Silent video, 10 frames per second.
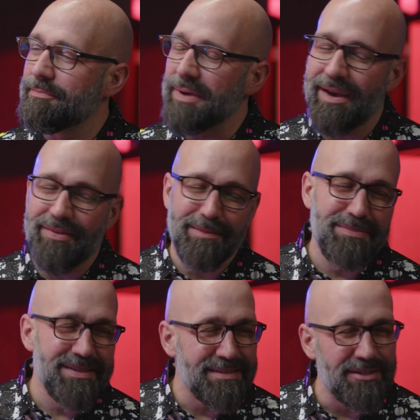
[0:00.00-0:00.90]
I've had
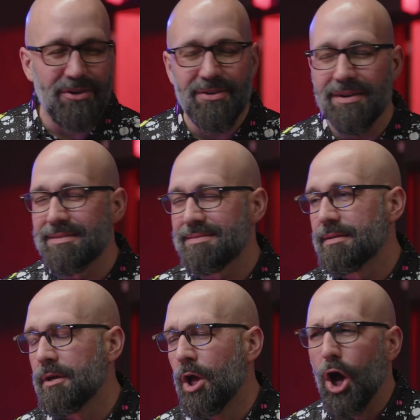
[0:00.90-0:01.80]
business owners,
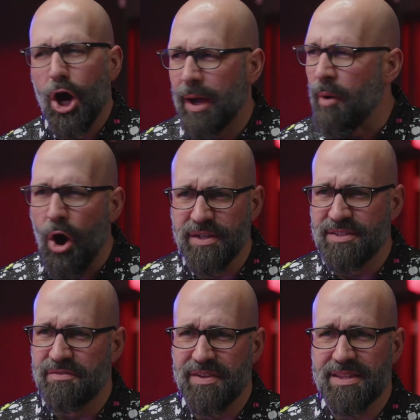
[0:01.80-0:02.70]
I'm always
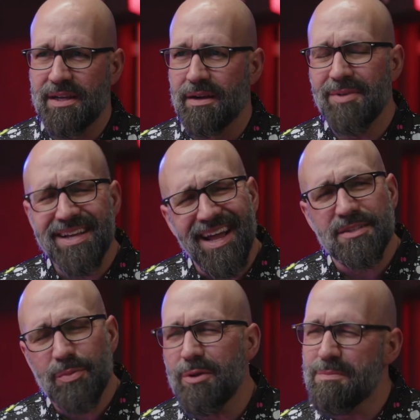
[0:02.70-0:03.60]
in fifth gear. I'm like, yeah,
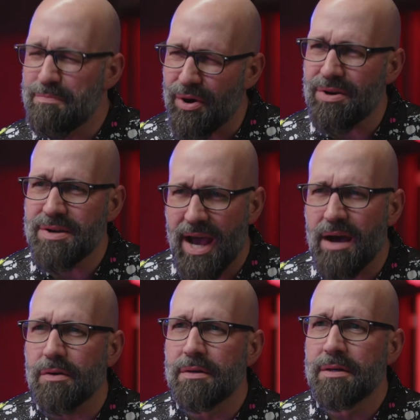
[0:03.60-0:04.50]
that's why you burned
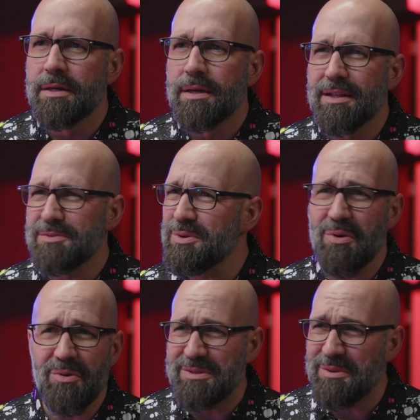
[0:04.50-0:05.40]
out. That's why no
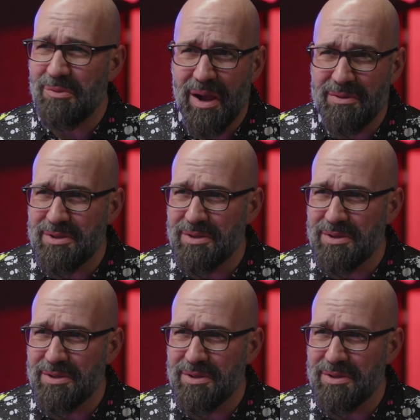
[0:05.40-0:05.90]
one wants to be around